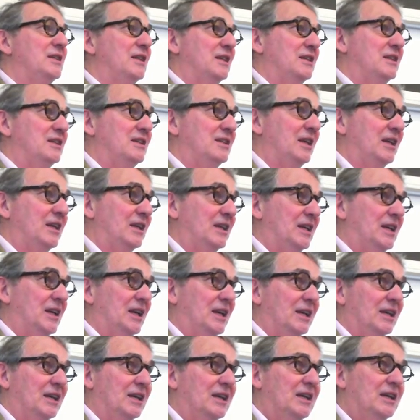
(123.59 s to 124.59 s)

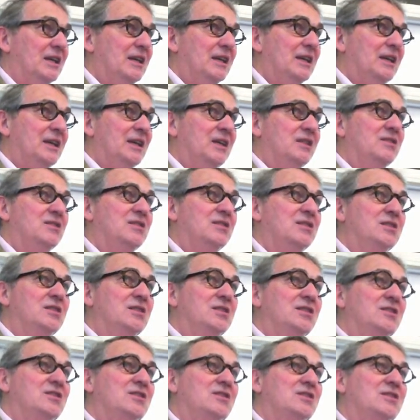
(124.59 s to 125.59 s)
thinking into
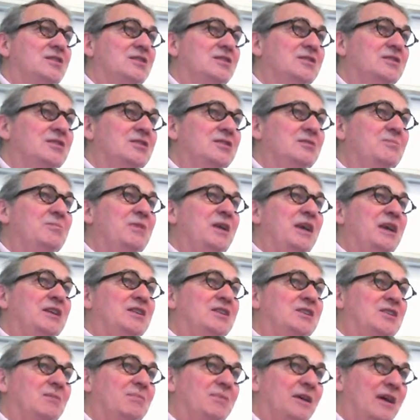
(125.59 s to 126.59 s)
this
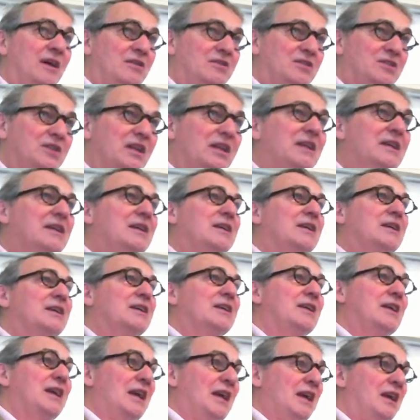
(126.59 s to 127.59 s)
debate about
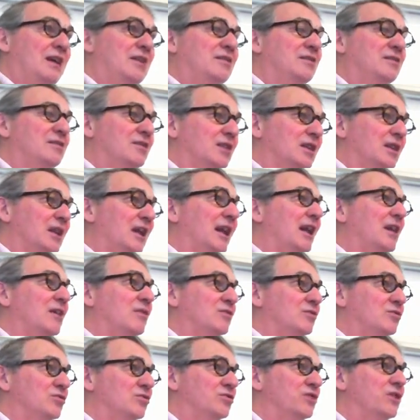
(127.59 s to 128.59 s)
the care
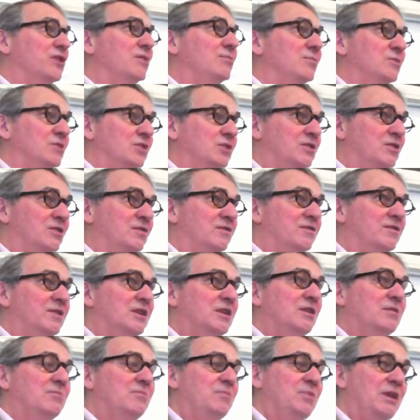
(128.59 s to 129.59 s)
and treatment of
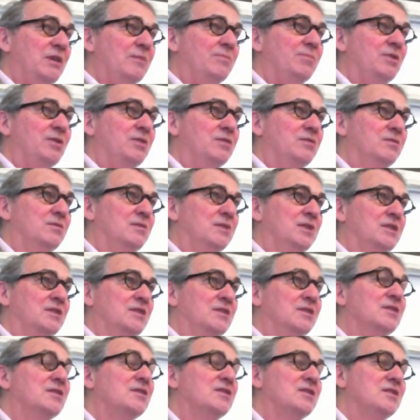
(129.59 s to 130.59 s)
people who are
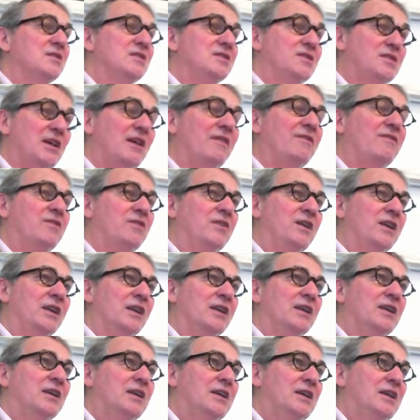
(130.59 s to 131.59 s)
suffering
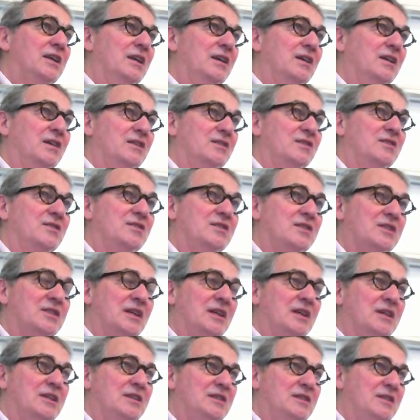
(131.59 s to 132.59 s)
in our
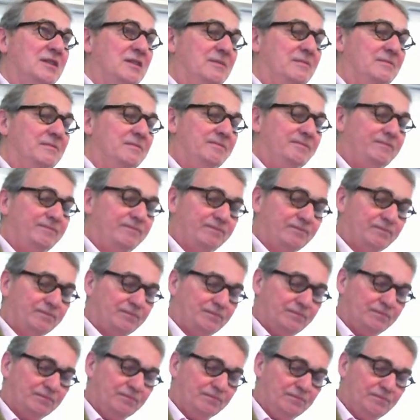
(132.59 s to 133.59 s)
societies.
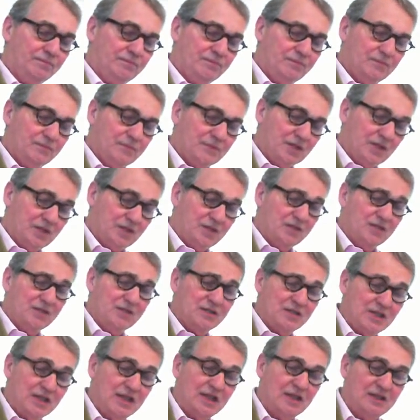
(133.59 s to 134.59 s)
So
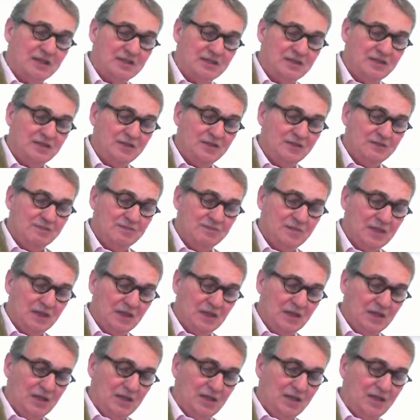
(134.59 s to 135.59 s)

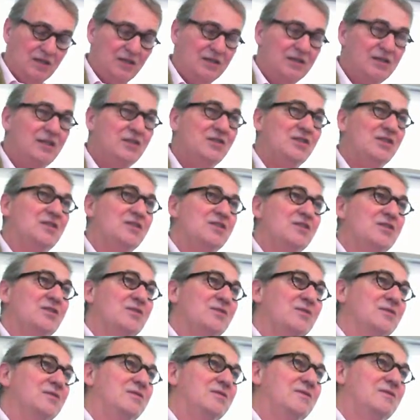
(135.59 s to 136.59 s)
this is a
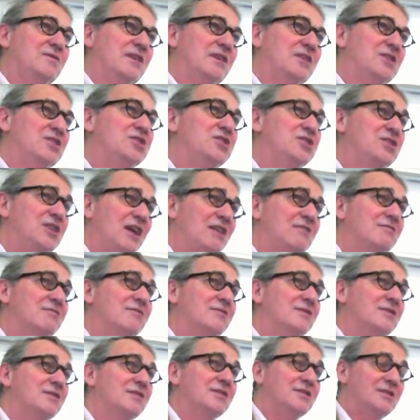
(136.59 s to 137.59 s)
sort of very
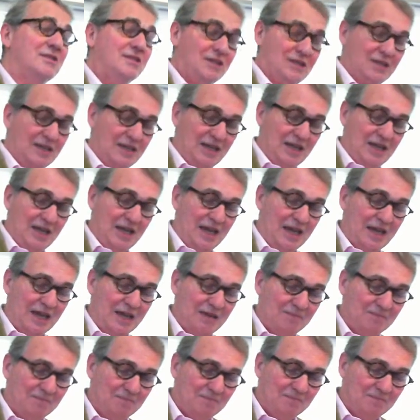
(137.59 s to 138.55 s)
general aim.